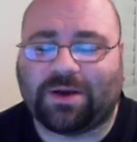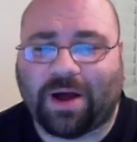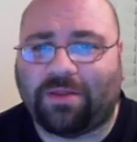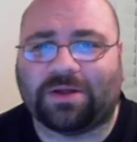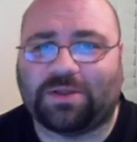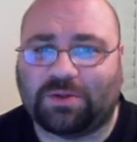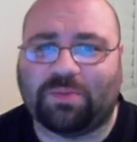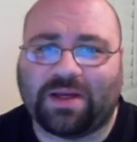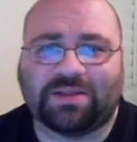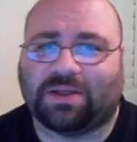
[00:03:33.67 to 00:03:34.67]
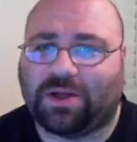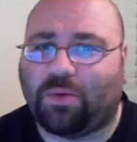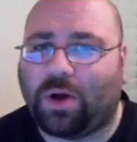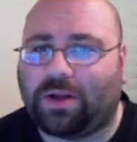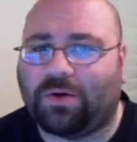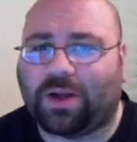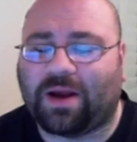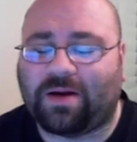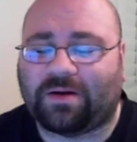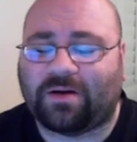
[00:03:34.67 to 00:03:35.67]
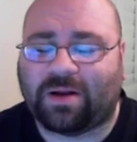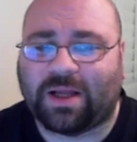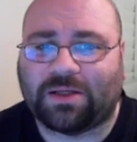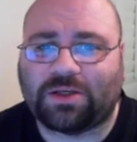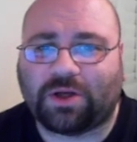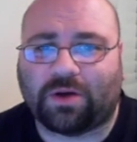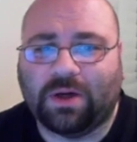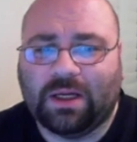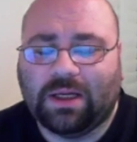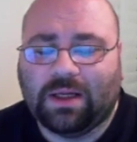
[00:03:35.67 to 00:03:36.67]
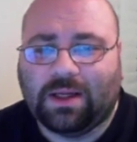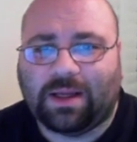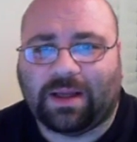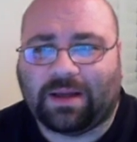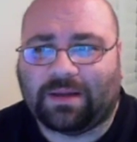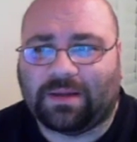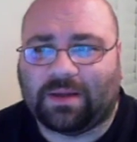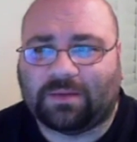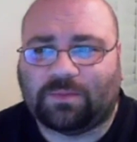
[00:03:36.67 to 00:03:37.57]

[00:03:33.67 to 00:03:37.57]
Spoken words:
I thought she was basically a one-note character on that show, and